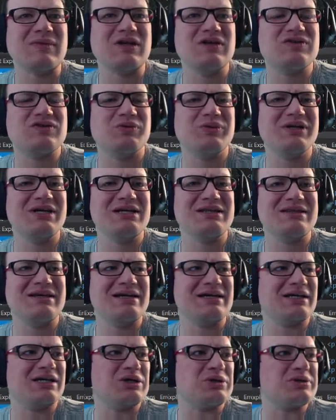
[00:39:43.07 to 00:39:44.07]
so we got
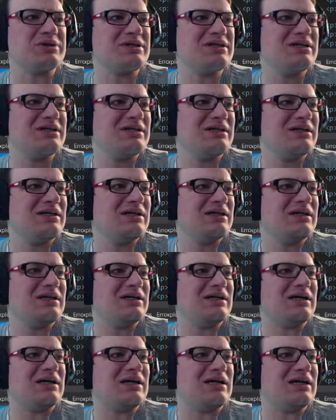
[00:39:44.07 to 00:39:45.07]
that going.
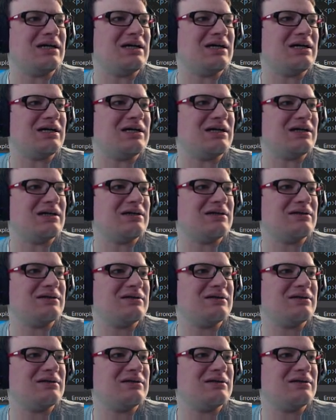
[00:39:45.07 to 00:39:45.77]
I'm